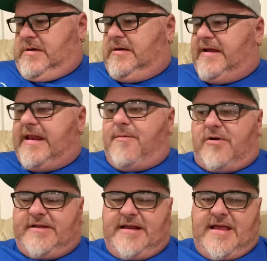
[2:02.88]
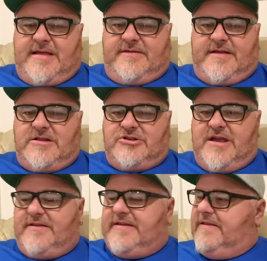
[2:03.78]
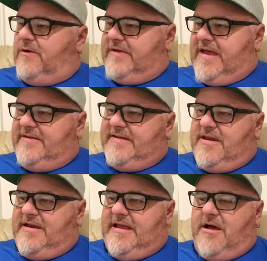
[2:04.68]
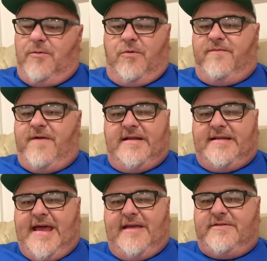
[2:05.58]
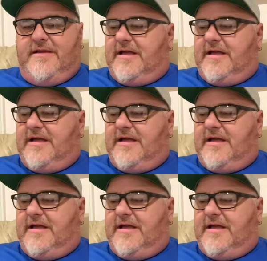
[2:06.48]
Danny Martinez and Jesse, those guys down at Aeon, were fantastic.